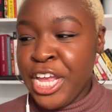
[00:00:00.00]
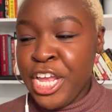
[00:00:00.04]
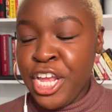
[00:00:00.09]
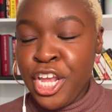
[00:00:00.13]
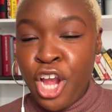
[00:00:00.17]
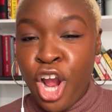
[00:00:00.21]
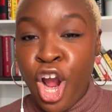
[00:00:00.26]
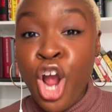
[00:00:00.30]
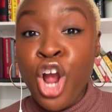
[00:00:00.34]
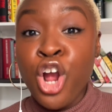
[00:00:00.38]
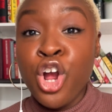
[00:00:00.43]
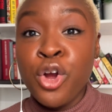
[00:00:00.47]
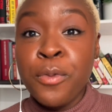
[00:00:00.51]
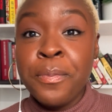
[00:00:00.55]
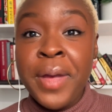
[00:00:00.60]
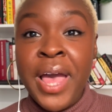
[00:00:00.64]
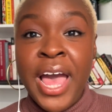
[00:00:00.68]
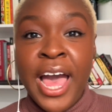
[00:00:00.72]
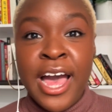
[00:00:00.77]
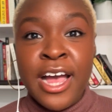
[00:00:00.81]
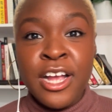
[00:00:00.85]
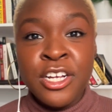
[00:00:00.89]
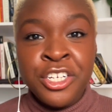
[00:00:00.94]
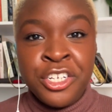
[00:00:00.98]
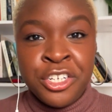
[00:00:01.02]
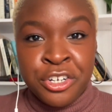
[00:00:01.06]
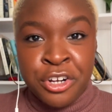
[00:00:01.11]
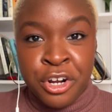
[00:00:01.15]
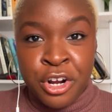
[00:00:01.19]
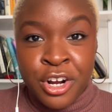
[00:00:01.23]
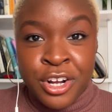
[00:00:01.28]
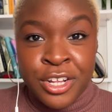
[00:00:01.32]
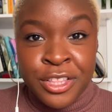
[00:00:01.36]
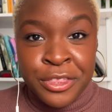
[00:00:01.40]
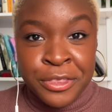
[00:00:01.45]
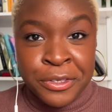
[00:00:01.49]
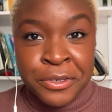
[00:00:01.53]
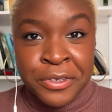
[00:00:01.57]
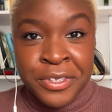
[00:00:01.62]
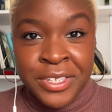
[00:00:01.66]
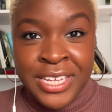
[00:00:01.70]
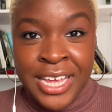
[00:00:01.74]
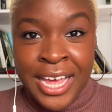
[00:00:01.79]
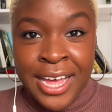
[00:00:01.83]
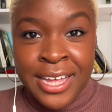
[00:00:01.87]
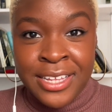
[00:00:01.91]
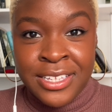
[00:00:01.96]
her passion, her
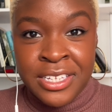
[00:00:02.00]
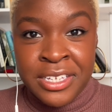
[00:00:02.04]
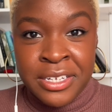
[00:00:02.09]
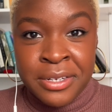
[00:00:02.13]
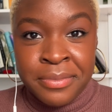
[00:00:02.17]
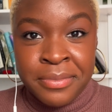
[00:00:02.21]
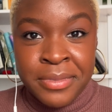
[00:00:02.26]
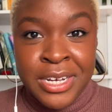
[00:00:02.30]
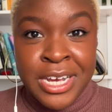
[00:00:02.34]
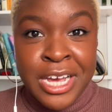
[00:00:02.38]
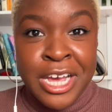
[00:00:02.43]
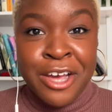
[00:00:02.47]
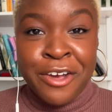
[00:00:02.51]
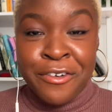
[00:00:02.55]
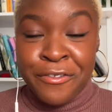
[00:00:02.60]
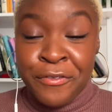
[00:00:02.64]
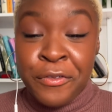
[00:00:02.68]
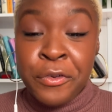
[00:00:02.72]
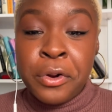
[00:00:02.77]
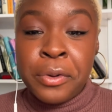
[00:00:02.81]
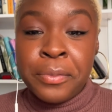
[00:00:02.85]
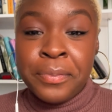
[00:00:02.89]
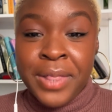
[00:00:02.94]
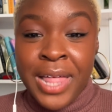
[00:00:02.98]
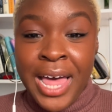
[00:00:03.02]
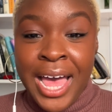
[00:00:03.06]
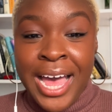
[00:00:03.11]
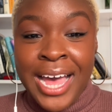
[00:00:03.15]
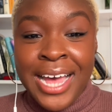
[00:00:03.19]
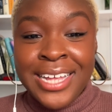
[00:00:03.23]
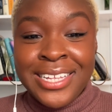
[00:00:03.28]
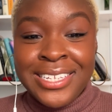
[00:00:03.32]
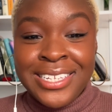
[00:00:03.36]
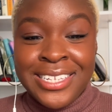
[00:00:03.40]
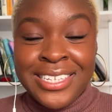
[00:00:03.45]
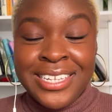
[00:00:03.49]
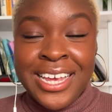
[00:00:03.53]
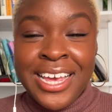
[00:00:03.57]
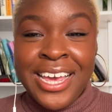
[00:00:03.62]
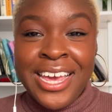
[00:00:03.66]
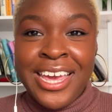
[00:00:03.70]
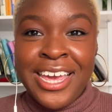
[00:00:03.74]
enthusiasm for Blast